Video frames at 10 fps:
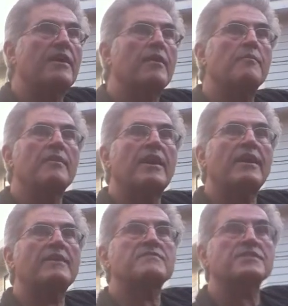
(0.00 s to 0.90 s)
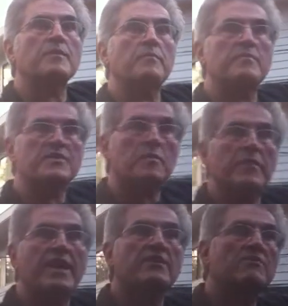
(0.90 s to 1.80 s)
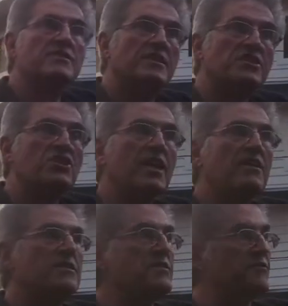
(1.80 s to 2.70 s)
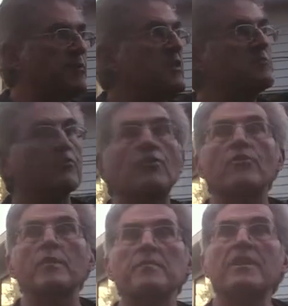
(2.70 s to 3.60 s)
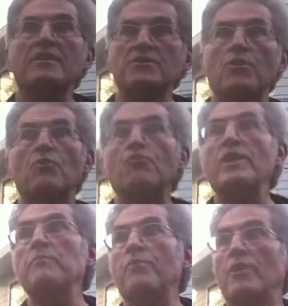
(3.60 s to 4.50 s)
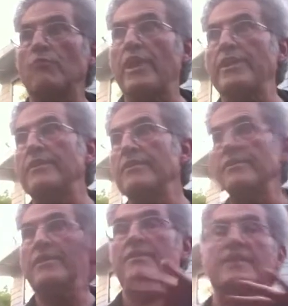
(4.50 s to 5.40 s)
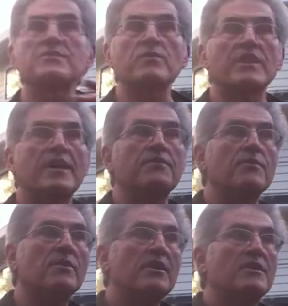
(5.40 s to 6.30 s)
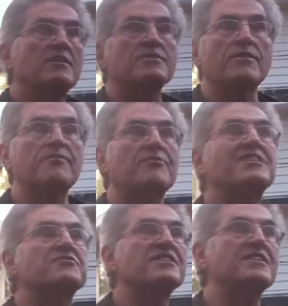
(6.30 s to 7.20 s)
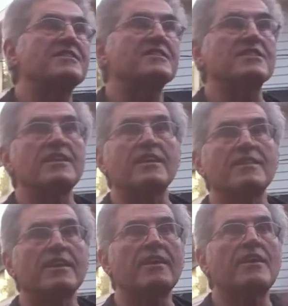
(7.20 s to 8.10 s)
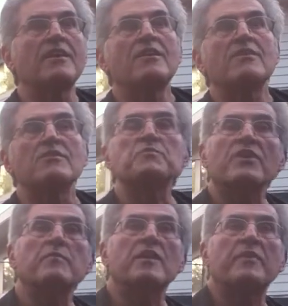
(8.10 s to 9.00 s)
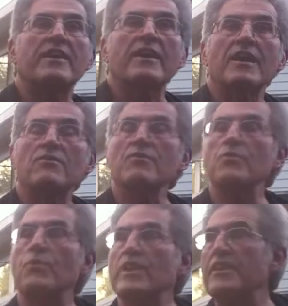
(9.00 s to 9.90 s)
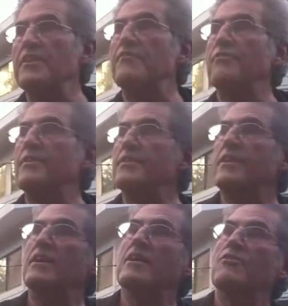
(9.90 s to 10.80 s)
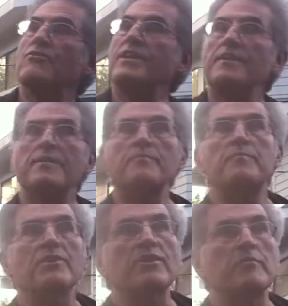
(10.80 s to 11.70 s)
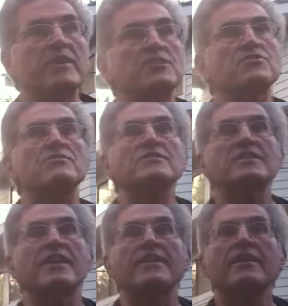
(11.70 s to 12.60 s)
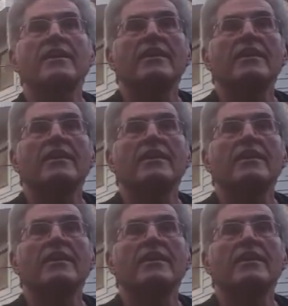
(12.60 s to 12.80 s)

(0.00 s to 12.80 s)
uh, I have some some manuals and a checklist from this program. It's called Greenpoint Rated, and that, that's what I do. So if you're interested in seeing the, there's probably about 120 different uh, green building measures that